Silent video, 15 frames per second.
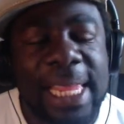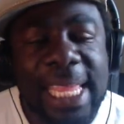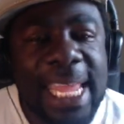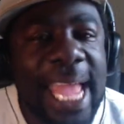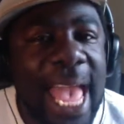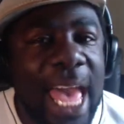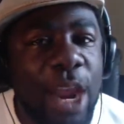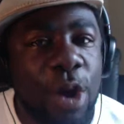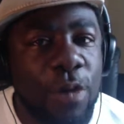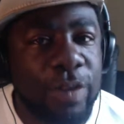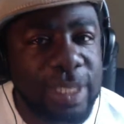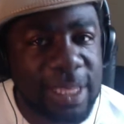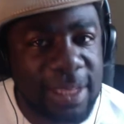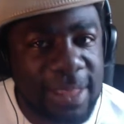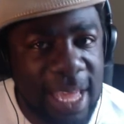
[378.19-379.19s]
He had
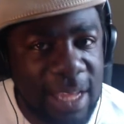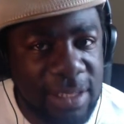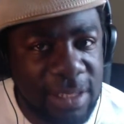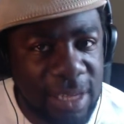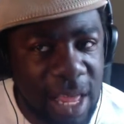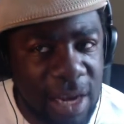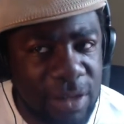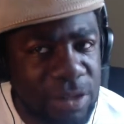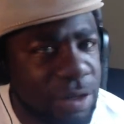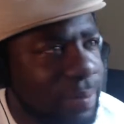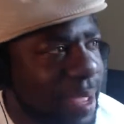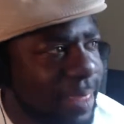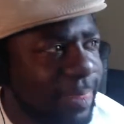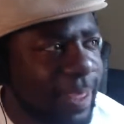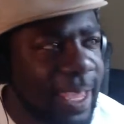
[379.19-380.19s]
over ten thousand dollars on
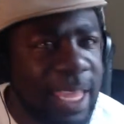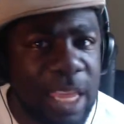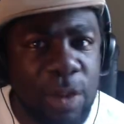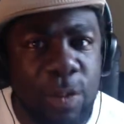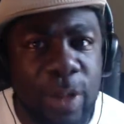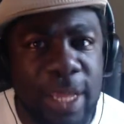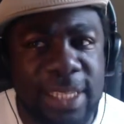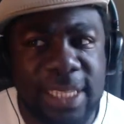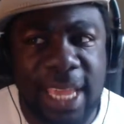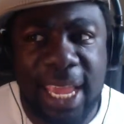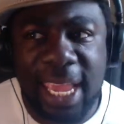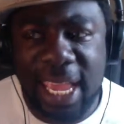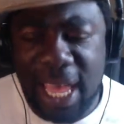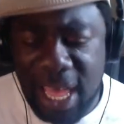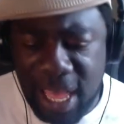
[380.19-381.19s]
him. I think he was
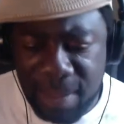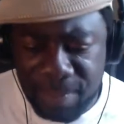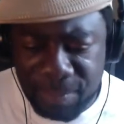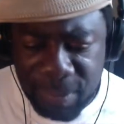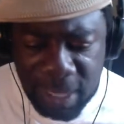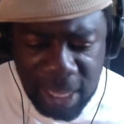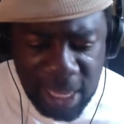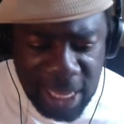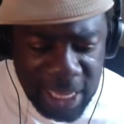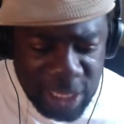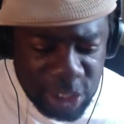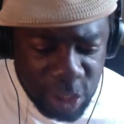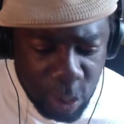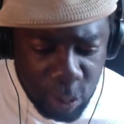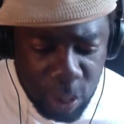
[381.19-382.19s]
a um, he
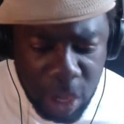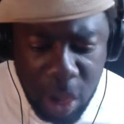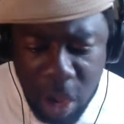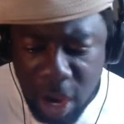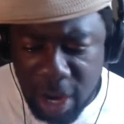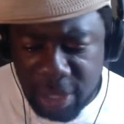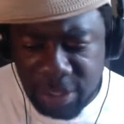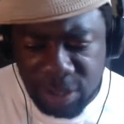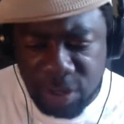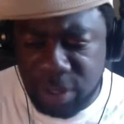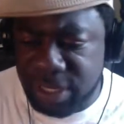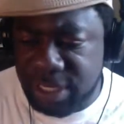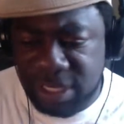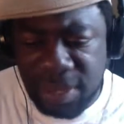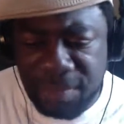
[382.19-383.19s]
sold cars
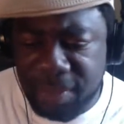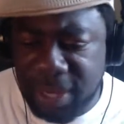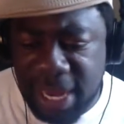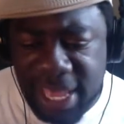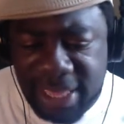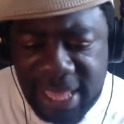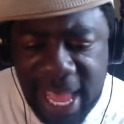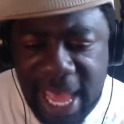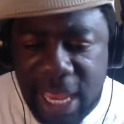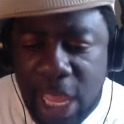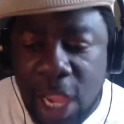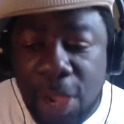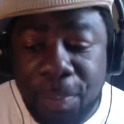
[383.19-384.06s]
or something like that.